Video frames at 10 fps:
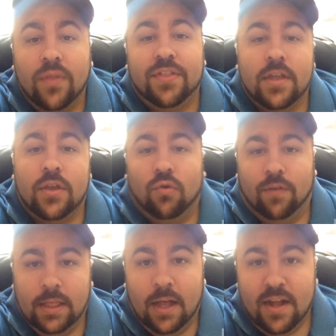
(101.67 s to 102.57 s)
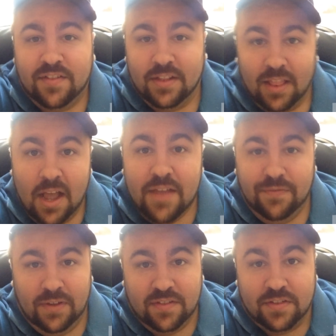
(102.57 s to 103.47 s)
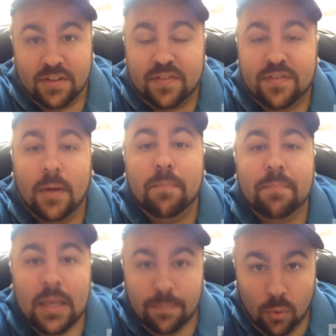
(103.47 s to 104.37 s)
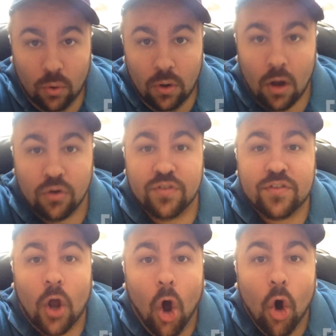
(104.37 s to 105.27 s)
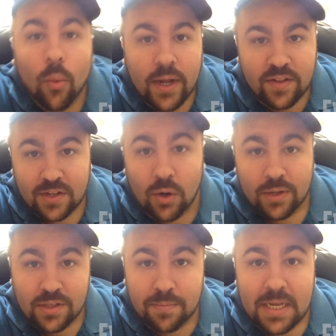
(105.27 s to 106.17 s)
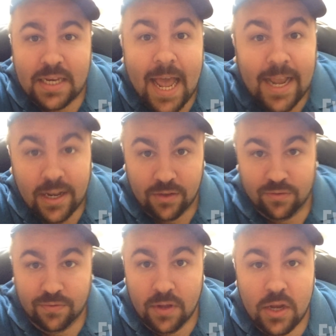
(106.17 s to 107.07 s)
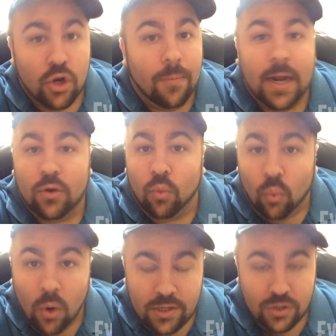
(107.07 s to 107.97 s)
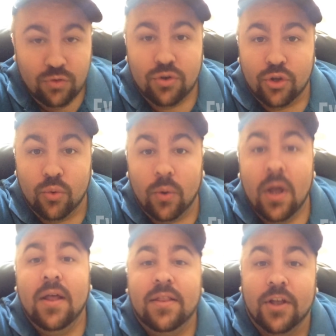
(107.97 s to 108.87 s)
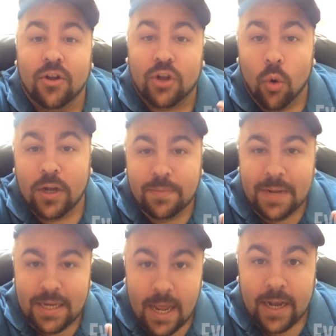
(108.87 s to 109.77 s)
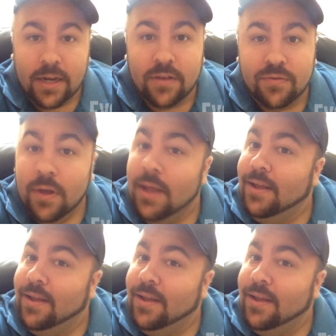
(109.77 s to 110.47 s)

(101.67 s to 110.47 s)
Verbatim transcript: One thing you'll realize in life is that some people are just always going to be negative. No matter what you do, they're going to be negative.